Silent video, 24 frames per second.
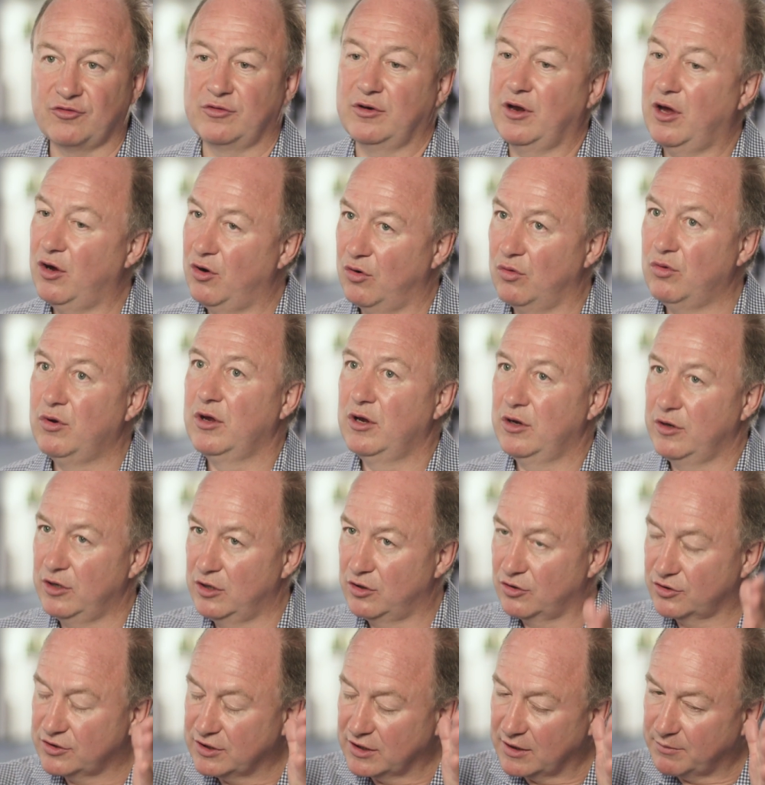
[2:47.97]
No, we
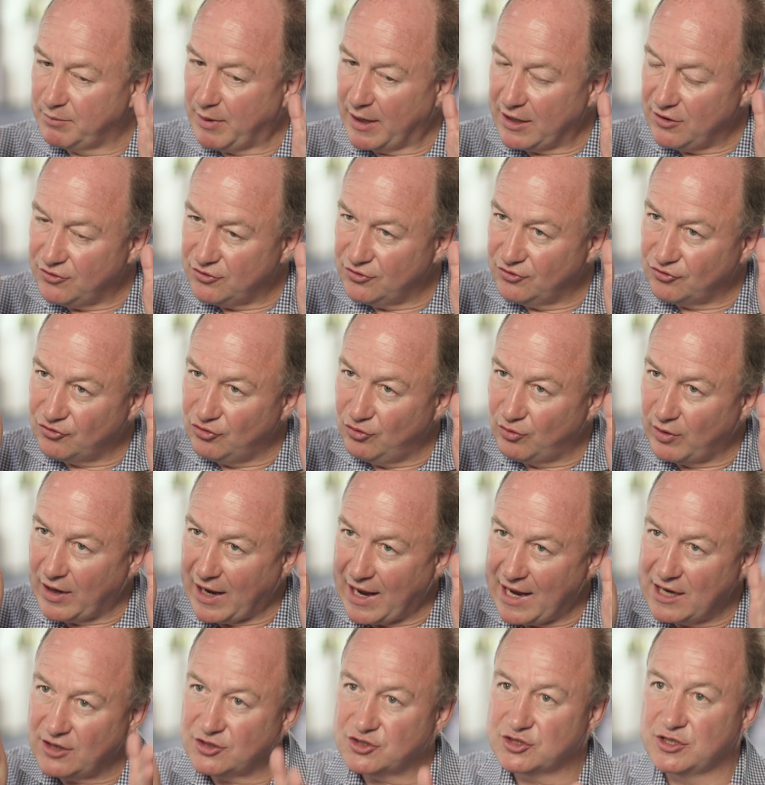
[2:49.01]
looked at patients who
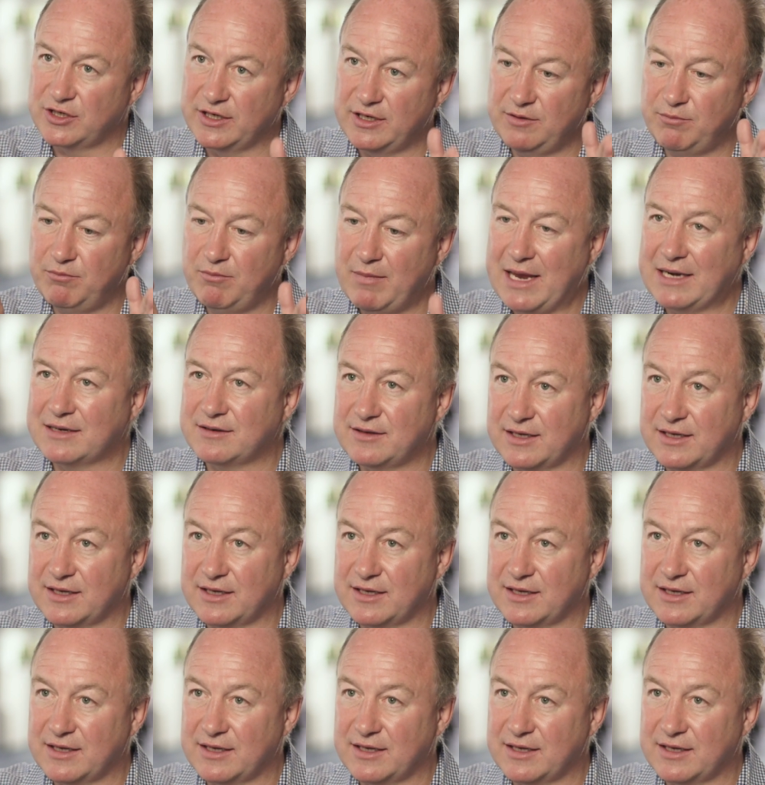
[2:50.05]
actually met